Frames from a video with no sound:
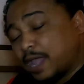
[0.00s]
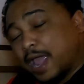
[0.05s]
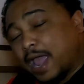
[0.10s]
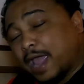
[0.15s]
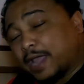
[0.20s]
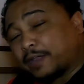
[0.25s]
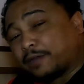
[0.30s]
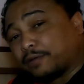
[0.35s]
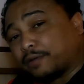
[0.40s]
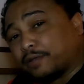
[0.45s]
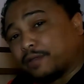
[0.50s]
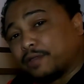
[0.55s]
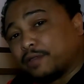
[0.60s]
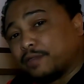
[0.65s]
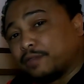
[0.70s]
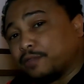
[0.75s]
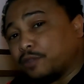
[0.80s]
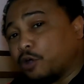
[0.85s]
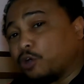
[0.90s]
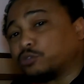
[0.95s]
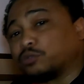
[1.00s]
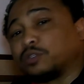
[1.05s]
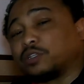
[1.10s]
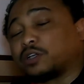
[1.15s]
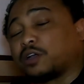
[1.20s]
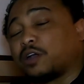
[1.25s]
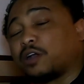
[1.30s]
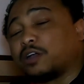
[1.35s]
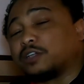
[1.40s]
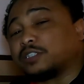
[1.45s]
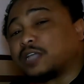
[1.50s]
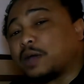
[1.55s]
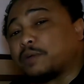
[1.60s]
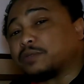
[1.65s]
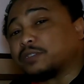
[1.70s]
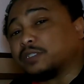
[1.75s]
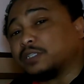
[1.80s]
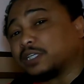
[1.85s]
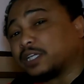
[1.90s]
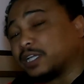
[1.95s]
Acura. Those were the cars I
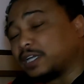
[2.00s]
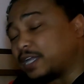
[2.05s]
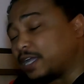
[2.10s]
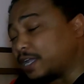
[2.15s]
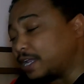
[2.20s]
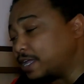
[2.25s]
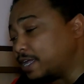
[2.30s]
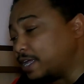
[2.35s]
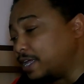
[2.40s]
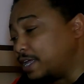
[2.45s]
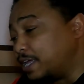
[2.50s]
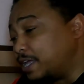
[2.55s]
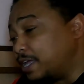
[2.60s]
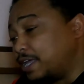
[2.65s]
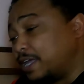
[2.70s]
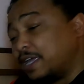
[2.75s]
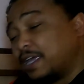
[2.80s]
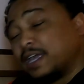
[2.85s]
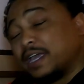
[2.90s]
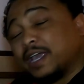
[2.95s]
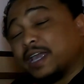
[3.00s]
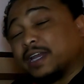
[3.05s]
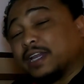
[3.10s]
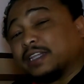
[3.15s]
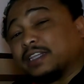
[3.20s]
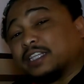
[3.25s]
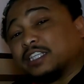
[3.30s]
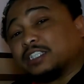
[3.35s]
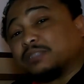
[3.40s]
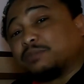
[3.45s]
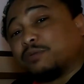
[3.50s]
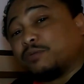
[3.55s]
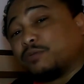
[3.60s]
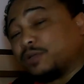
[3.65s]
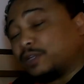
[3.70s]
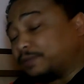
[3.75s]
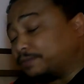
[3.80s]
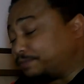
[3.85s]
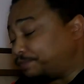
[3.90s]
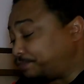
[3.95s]
was looking at. And at this
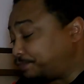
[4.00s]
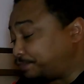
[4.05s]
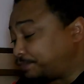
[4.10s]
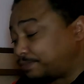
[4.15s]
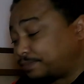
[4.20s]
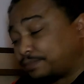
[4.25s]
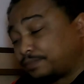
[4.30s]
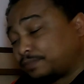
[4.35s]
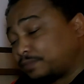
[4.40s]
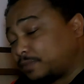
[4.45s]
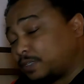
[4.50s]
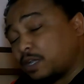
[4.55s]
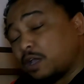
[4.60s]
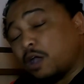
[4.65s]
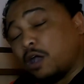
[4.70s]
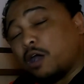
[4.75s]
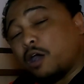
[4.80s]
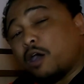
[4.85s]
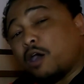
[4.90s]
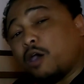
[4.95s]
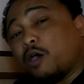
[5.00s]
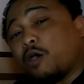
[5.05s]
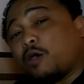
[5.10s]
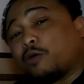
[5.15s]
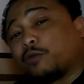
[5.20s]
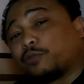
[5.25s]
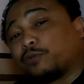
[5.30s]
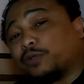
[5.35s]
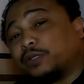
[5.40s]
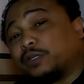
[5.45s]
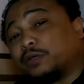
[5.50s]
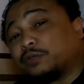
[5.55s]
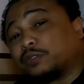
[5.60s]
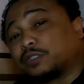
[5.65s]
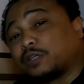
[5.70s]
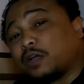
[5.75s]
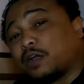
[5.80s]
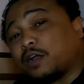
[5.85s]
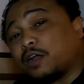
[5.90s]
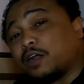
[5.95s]
point, all three of those
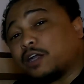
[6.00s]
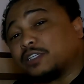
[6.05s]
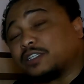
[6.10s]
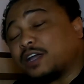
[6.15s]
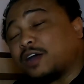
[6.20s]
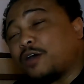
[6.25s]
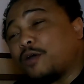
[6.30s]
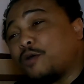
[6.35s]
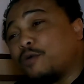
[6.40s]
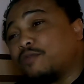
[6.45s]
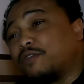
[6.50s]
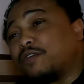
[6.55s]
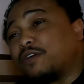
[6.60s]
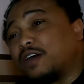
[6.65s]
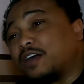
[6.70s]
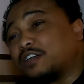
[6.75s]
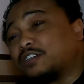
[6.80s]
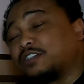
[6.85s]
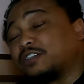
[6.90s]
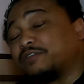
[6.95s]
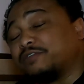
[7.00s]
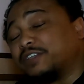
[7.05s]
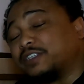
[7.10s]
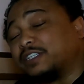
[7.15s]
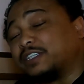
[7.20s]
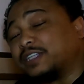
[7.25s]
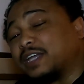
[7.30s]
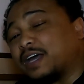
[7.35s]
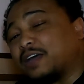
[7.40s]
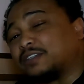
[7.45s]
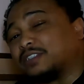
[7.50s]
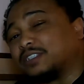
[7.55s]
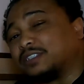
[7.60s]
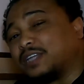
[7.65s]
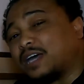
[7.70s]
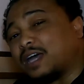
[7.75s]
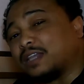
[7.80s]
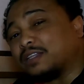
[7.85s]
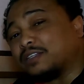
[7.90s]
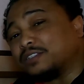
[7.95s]
cars are over
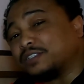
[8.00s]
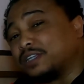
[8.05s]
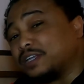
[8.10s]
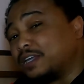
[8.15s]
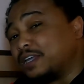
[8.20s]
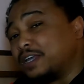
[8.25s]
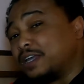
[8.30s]
$150,000.